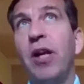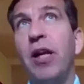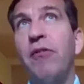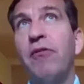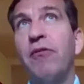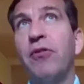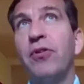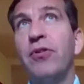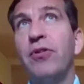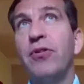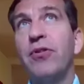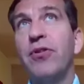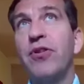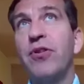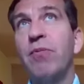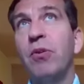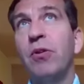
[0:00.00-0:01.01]
only for the,
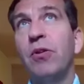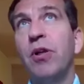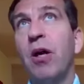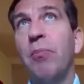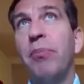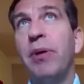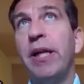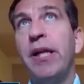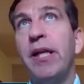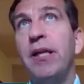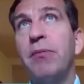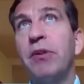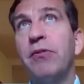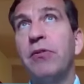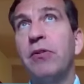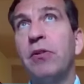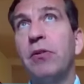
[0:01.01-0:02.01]
the small company,
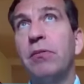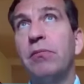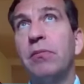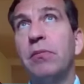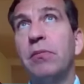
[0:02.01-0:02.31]
but for